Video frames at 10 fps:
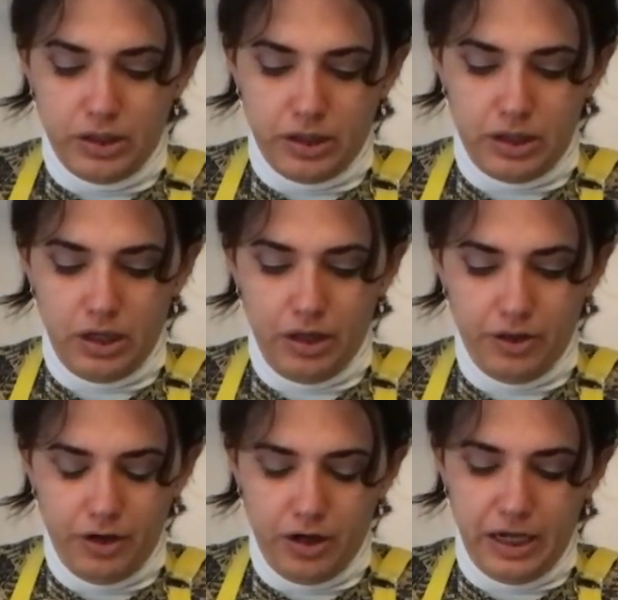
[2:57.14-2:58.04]
the
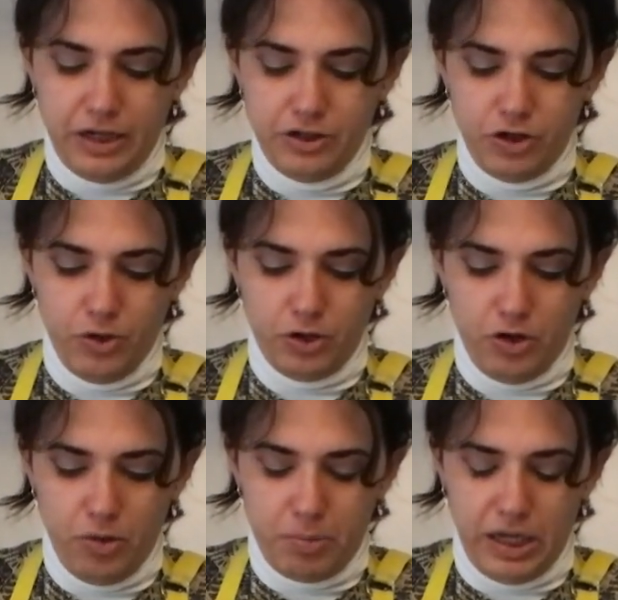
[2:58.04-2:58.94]
other
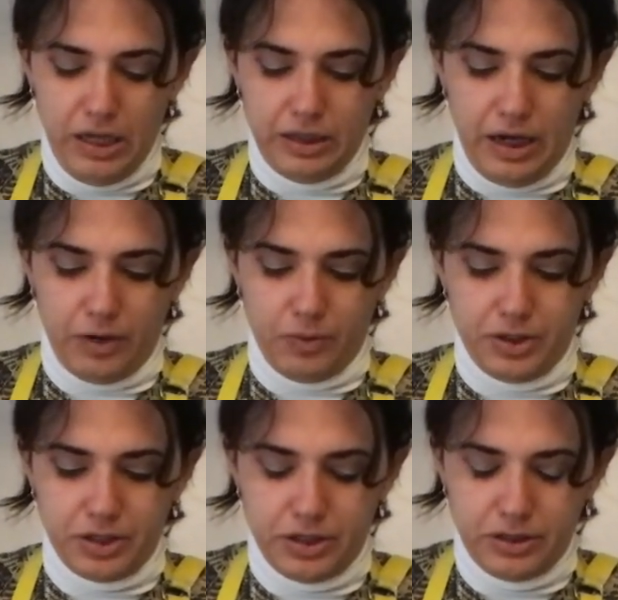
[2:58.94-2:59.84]
Indo-European
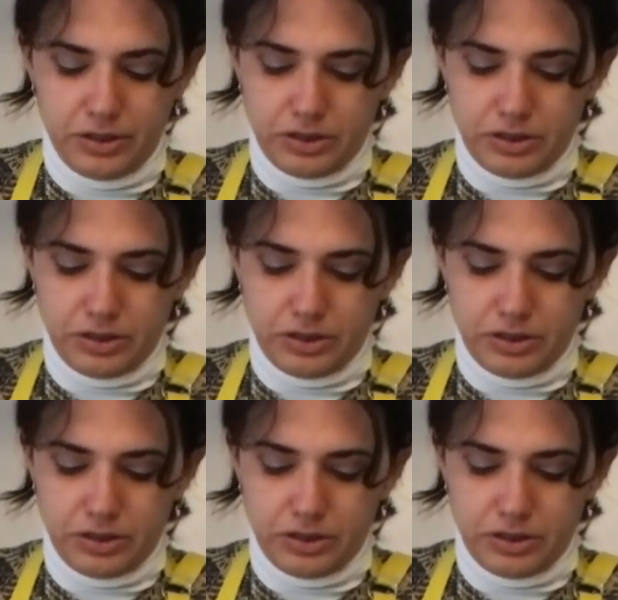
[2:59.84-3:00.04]
languages.